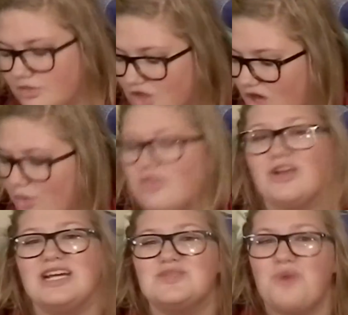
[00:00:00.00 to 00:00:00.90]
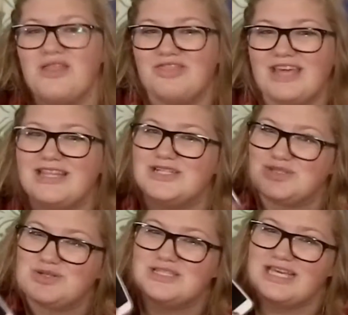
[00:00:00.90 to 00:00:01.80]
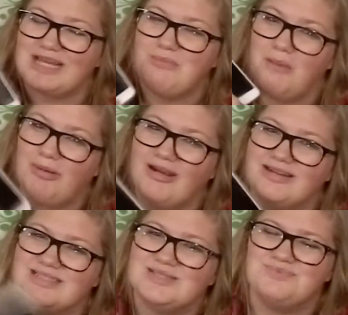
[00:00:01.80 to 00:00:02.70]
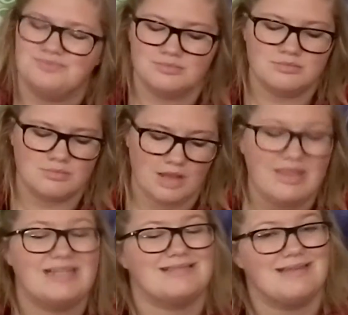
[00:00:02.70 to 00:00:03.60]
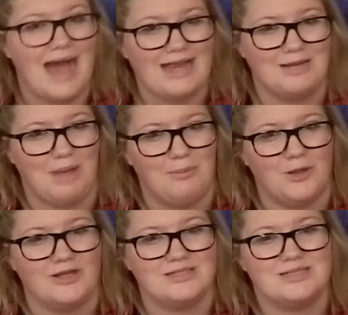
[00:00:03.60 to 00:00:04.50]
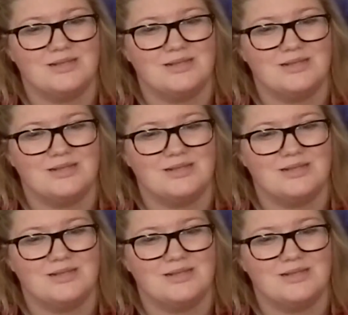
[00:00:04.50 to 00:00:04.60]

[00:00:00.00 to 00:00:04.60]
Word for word: Though there is one thing that is usually in my purse that is not in my purse.